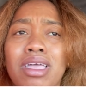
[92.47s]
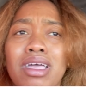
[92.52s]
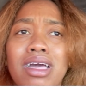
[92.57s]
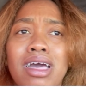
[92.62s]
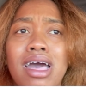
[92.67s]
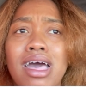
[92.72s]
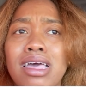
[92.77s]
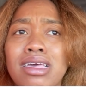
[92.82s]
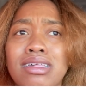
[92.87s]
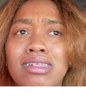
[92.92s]

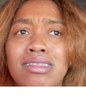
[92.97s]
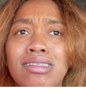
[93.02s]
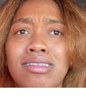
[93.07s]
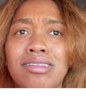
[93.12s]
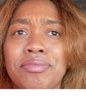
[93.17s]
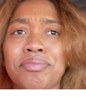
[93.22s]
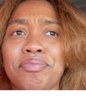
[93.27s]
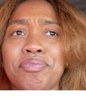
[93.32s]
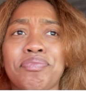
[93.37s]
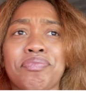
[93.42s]
Guys,
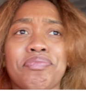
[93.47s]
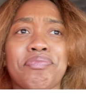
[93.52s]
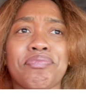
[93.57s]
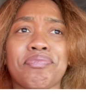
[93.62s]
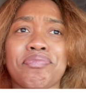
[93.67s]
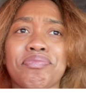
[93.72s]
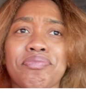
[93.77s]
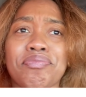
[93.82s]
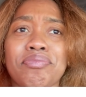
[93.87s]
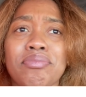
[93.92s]

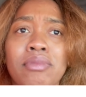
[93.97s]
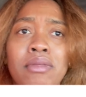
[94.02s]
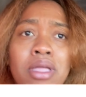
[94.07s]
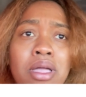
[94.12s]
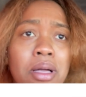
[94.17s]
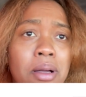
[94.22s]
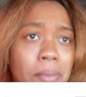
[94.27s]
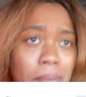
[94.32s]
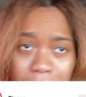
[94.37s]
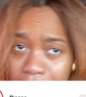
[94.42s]

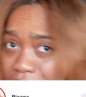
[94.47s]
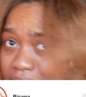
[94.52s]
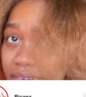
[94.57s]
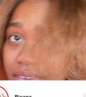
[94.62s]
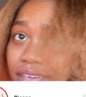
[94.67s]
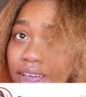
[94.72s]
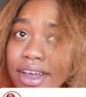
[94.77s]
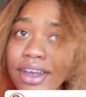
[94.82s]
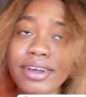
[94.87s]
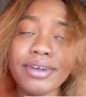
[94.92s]
my
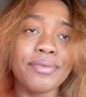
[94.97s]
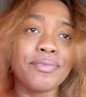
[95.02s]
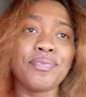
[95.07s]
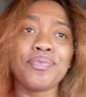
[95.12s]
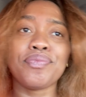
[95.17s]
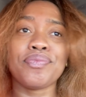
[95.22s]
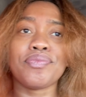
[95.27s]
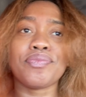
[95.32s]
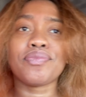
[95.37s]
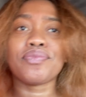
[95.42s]
hair,
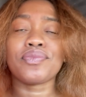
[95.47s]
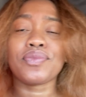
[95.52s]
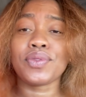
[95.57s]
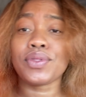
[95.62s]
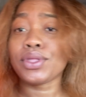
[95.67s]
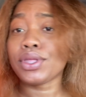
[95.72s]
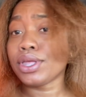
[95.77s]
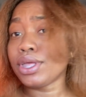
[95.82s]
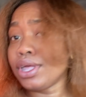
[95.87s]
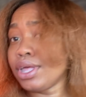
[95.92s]

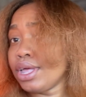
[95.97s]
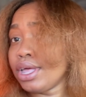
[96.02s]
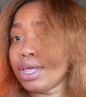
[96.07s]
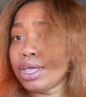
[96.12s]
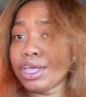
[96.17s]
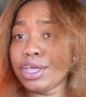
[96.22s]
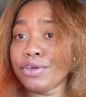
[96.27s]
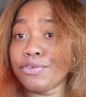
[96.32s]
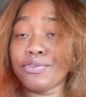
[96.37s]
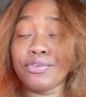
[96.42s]

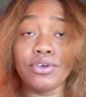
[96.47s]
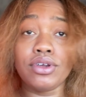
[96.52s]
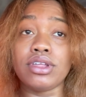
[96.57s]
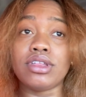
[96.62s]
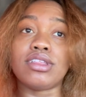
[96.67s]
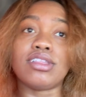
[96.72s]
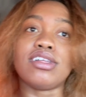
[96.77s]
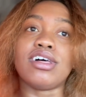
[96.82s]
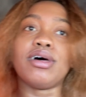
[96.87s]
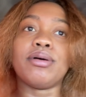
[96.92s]
it
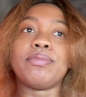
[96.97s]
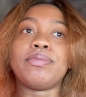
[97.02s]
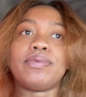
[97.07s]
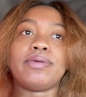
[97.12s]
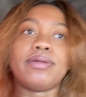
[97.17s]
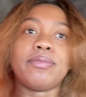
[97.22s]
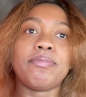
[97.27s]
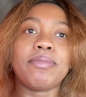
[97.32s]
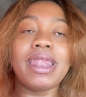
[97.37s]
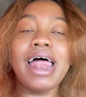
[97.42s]
frizzed up,
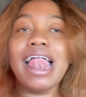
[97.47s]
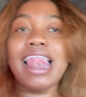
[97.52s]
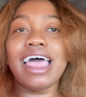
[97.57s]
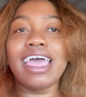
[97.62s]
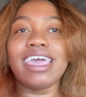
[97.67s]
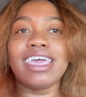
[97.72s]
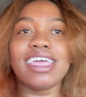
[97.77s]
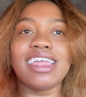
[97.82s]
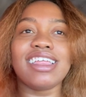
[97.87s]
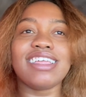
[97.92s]
but I
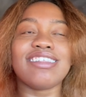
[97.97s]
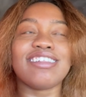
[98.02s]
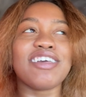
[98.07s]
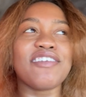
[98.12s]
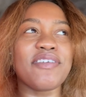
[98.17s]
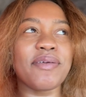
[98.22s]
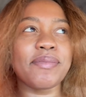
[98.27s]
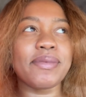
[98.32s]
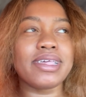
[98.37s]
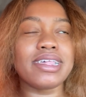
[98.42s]
like it. It's
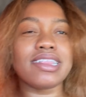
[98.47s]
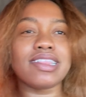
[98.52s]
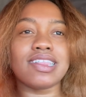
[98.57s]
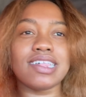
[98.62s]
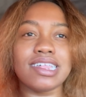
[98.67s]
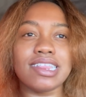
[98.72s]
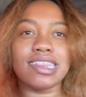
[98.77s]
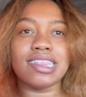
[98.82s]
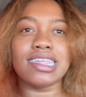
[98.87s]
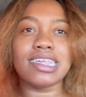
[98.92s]
giving me
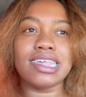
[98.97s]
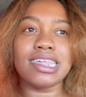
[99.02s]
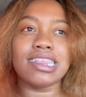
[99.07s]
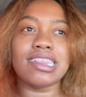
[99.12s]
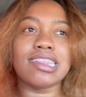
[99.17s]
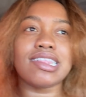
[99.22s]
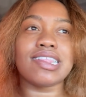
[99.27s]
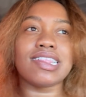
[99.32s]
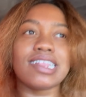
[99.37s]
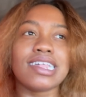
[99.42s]

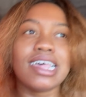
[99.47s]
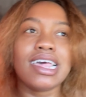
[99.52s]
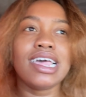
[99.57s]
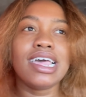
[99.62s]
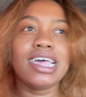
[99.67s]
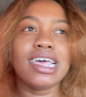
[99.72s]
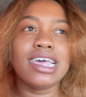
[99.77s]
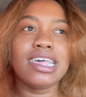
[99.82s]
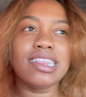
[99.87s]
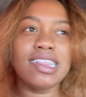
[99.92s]
60s.
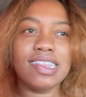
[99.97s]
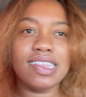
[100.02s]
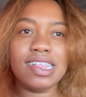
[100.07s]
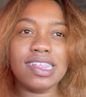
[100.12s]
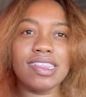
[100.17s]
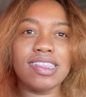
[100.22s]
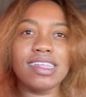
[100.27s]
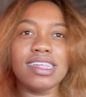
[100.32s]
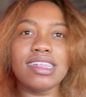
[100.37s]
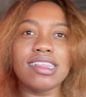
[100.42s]
Is it
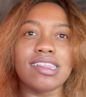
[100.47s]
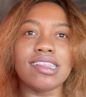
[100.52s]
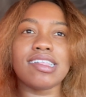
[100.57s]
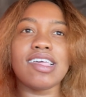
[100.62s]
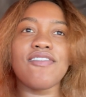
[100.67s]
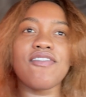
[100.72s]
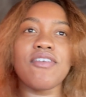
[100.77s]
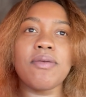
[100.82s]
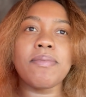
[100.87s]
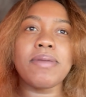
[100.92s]
60s? It's
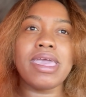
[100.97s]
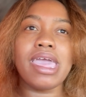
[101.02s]
giving me